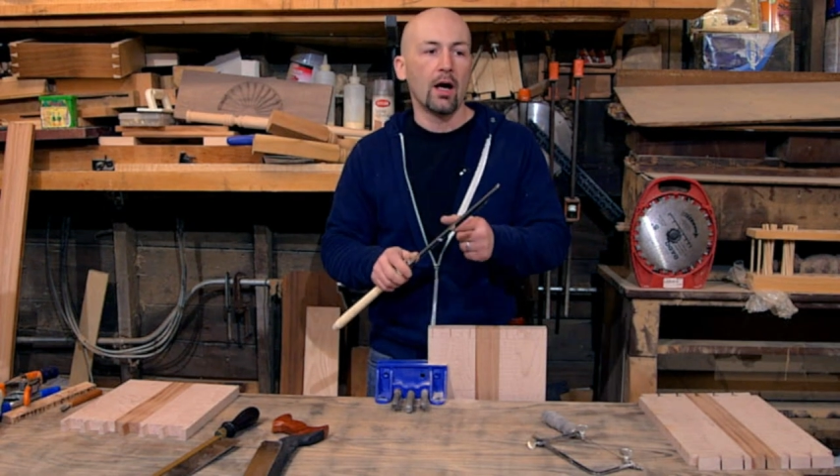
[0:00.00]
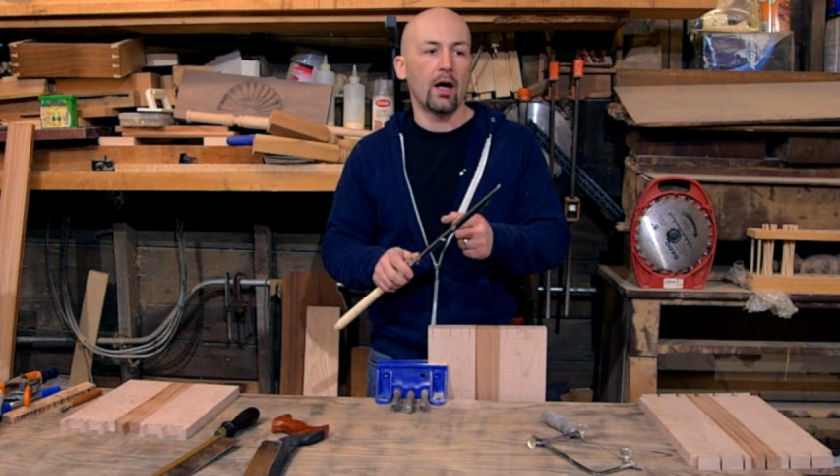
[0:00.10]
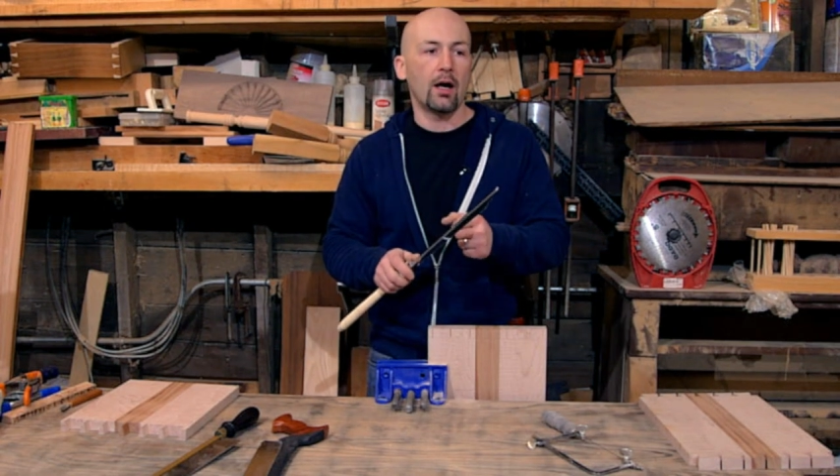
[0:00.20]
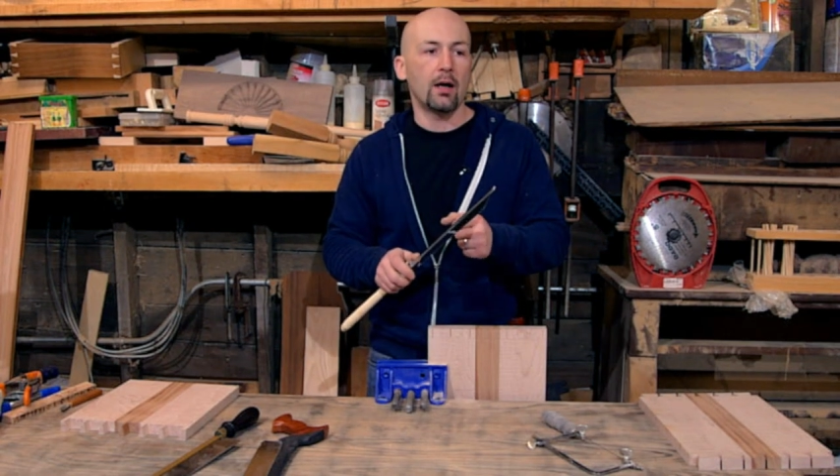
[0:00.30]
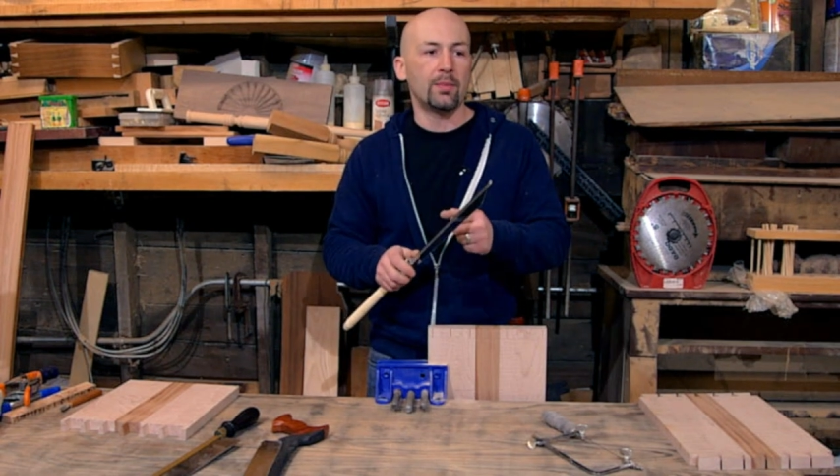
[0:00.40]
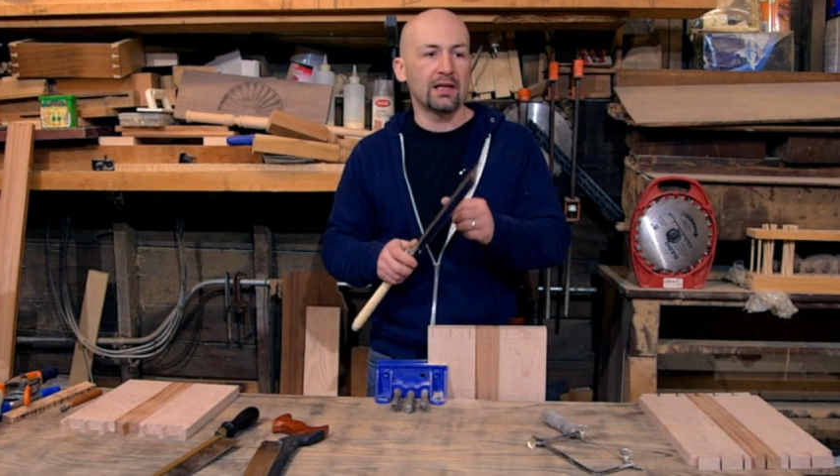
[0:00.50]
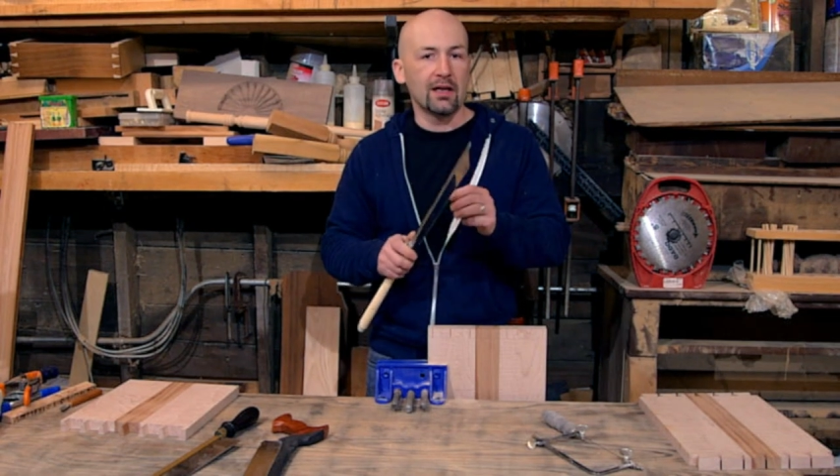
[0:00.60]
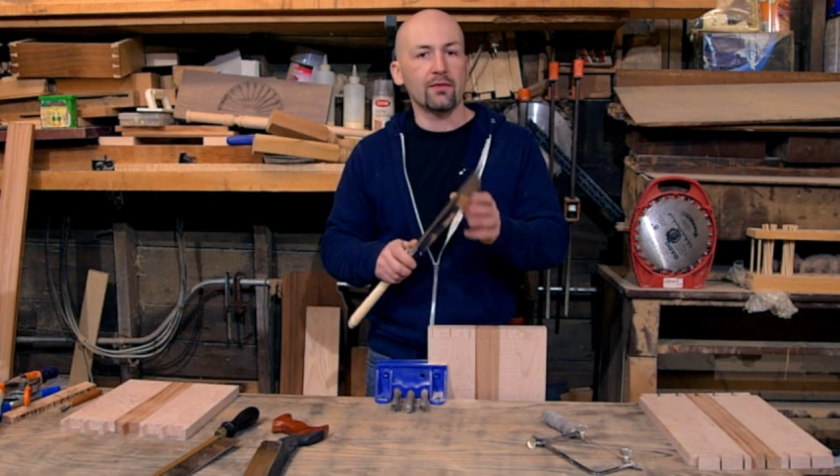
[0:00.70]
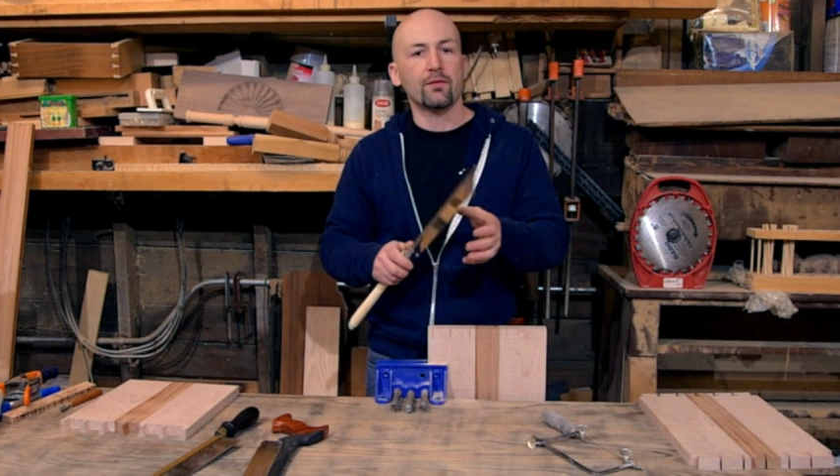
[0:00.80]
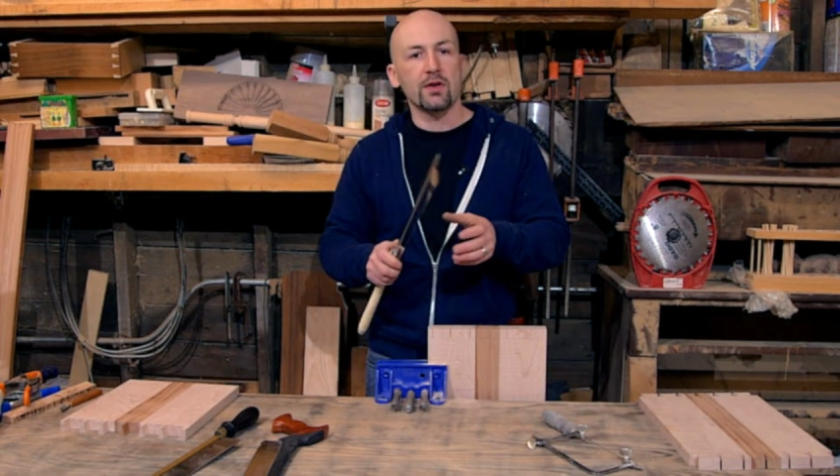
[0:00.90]
uh, but they
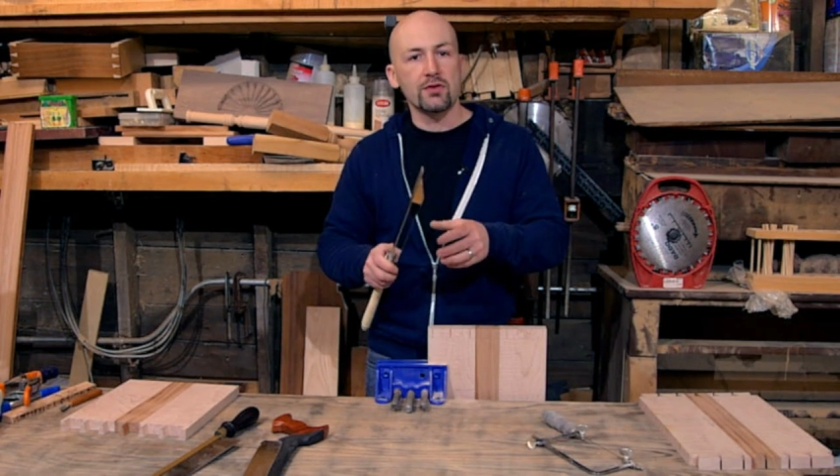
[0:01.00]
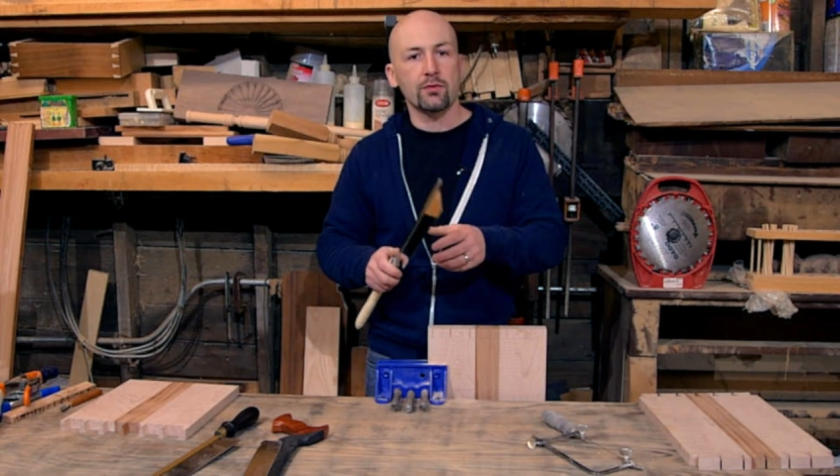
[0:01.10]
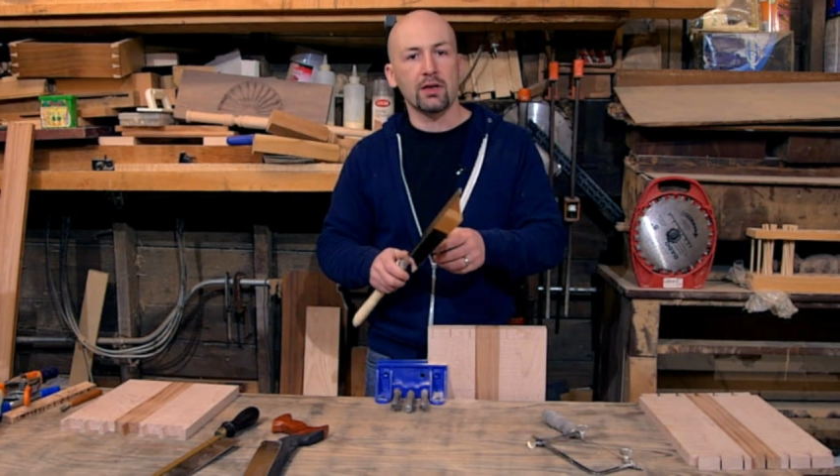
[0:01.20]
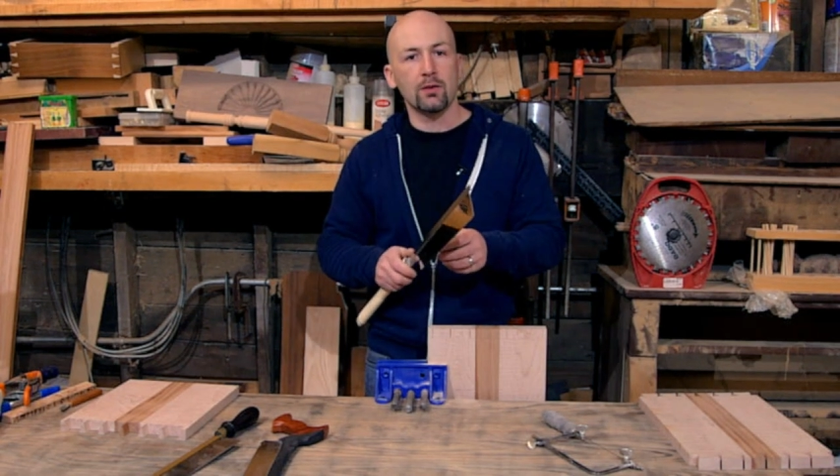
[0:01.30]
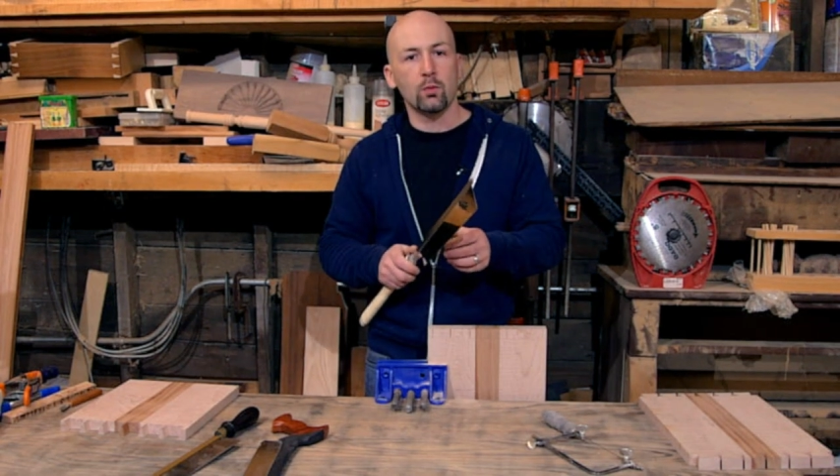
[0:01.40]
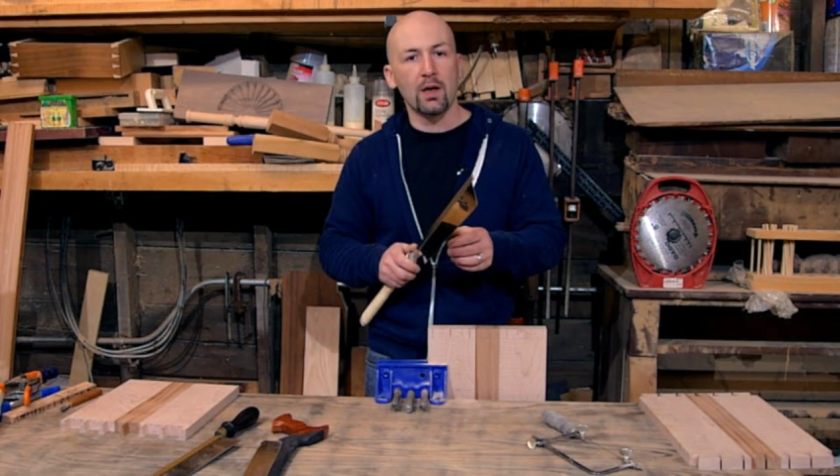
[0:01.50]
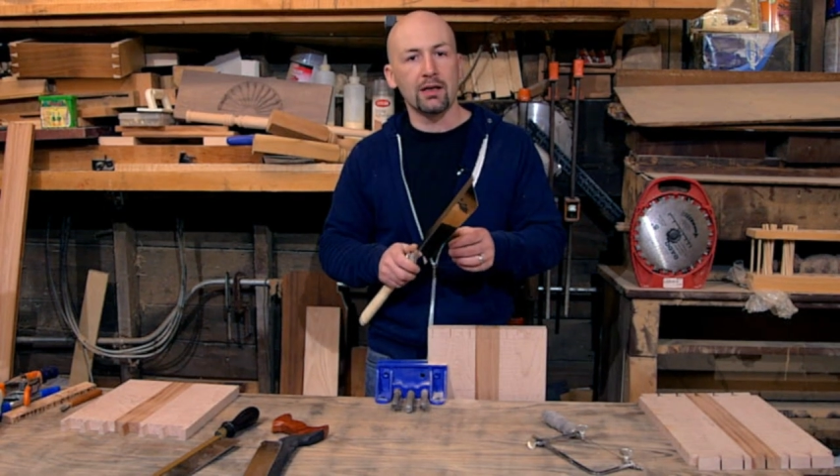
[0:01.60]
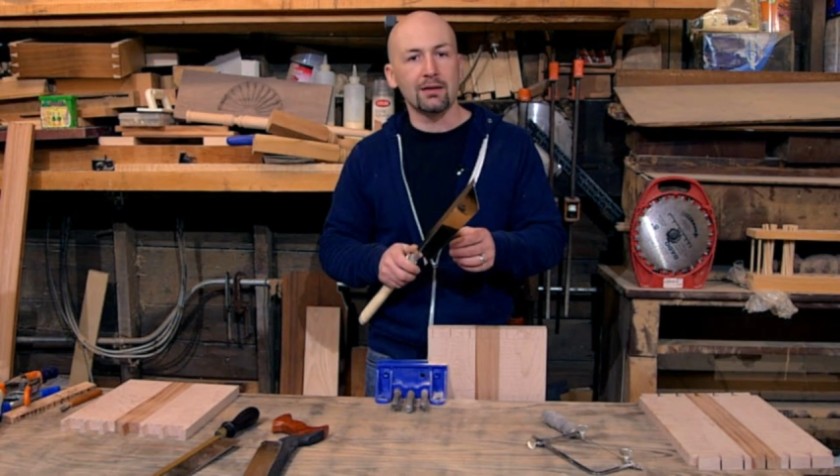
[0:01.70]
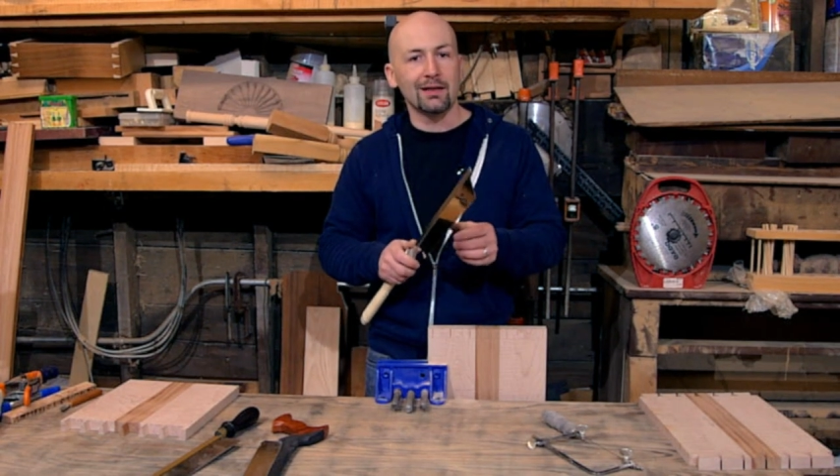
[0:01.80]
get frustrated when it,